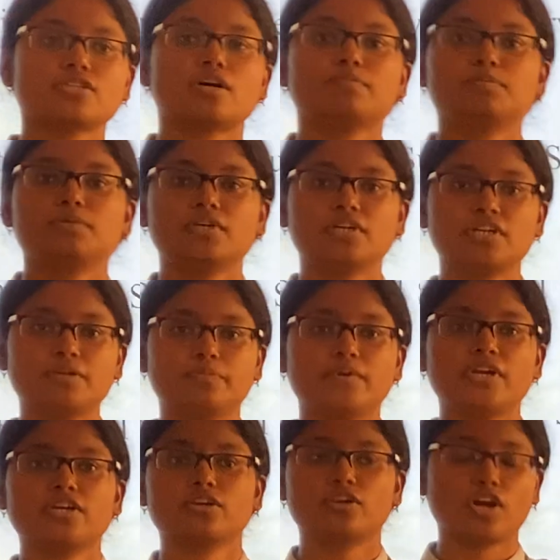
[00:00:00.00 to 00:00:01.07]
of
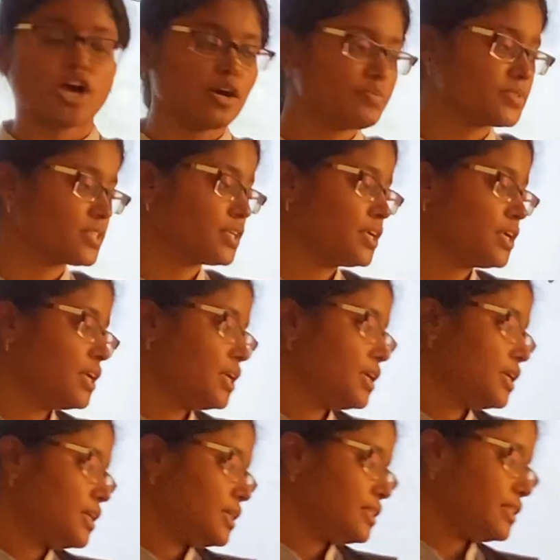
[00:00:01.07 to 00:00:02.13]
different crops.
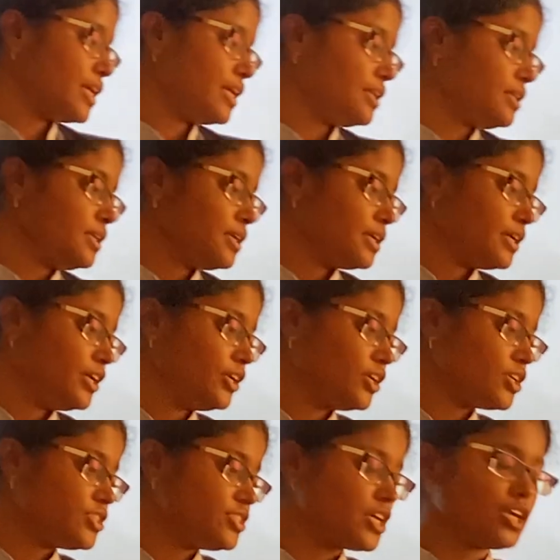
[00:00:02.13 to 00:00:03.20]
Then
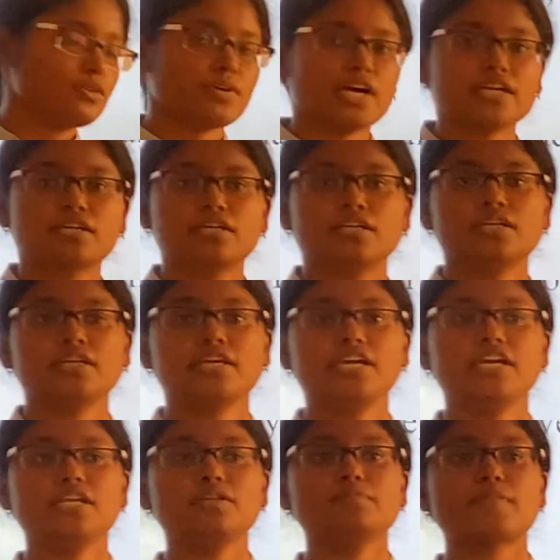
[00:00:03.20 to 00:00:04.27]
industrial work
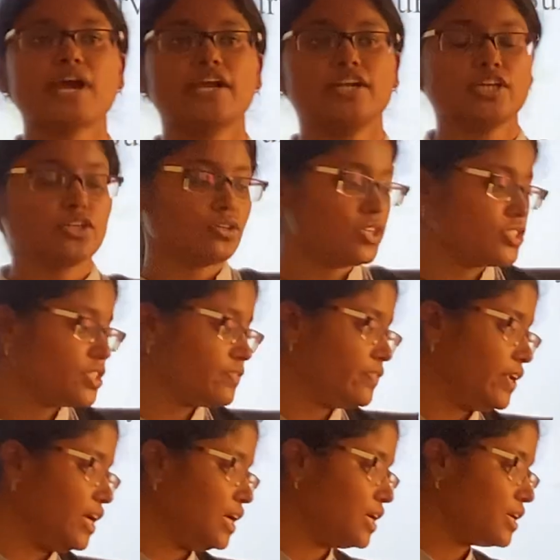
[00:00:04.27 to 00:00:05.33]
in biotechnology
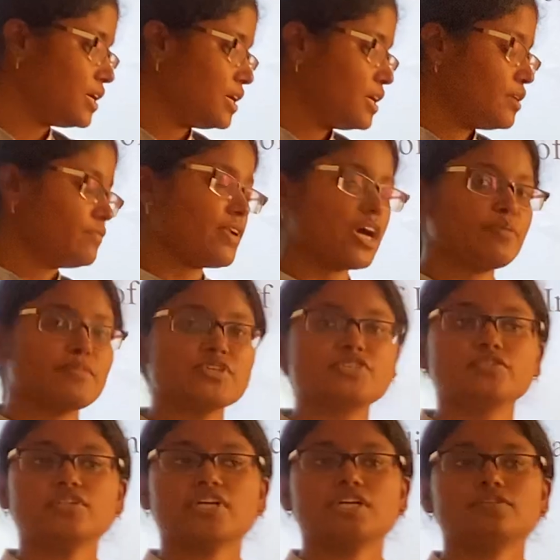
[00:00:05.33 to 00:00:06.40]
field,
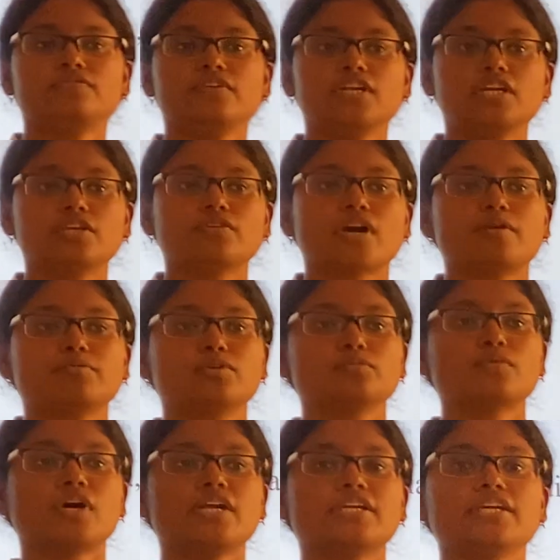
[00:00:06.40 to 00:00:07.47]
pharmaceutical field, you have to
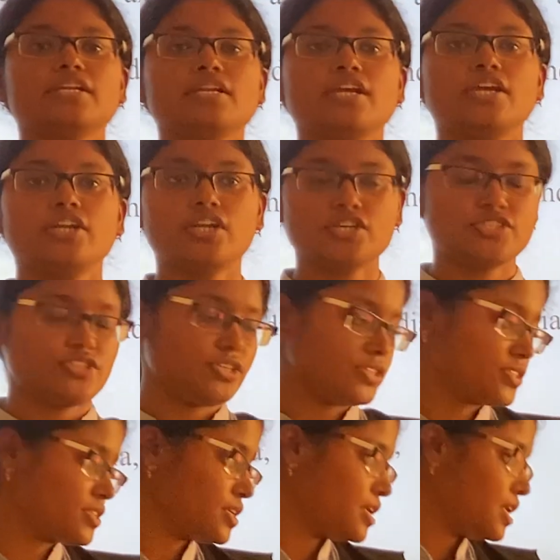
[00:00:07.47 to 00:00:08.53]
work in industries.
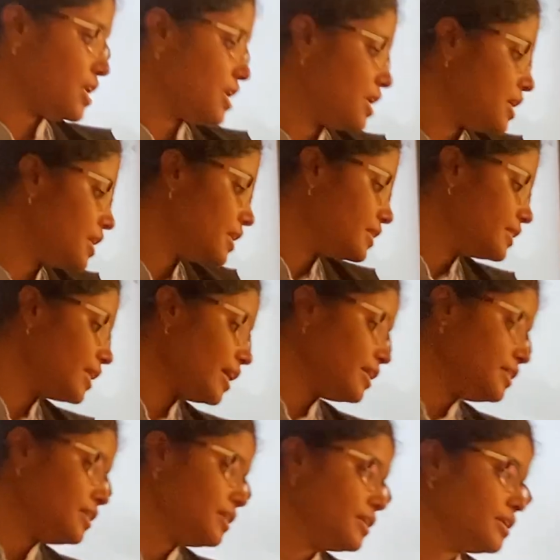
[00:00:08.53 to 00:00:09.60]
Then
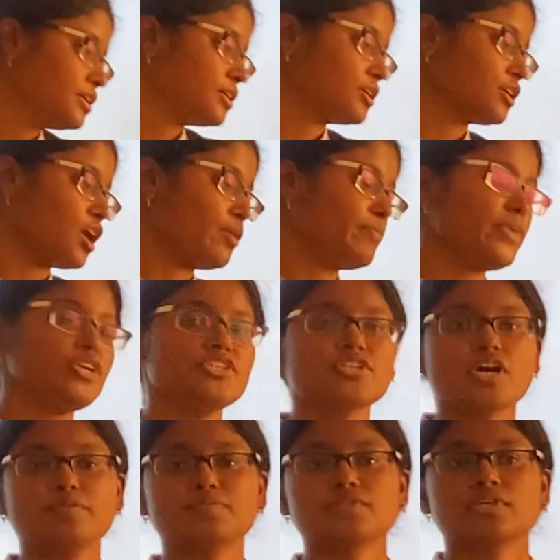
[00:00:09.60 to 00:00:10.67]
government
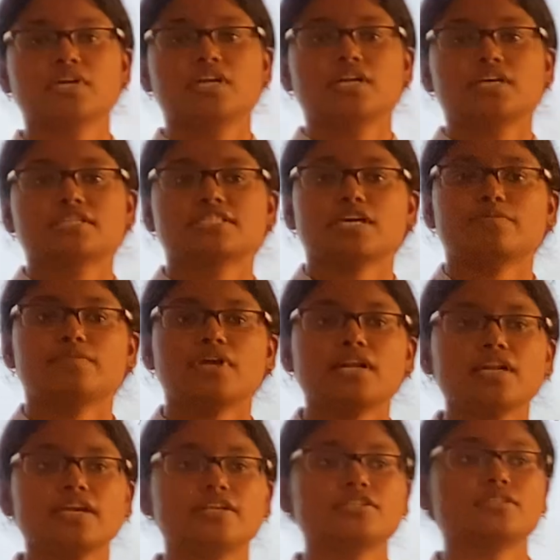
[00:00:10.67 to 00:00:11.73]
jobs, several
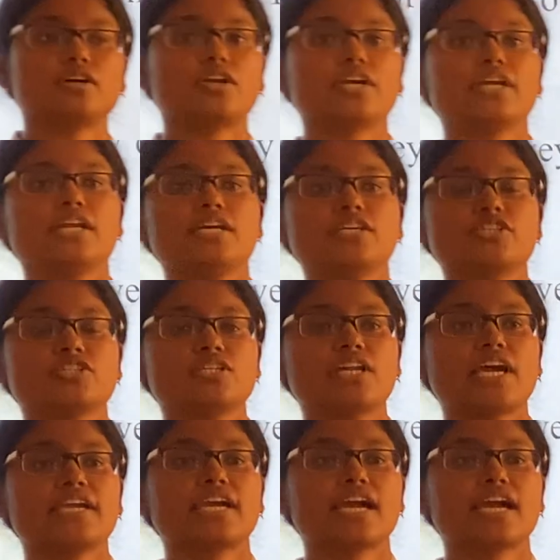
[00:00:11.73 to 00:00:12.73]
in organizations like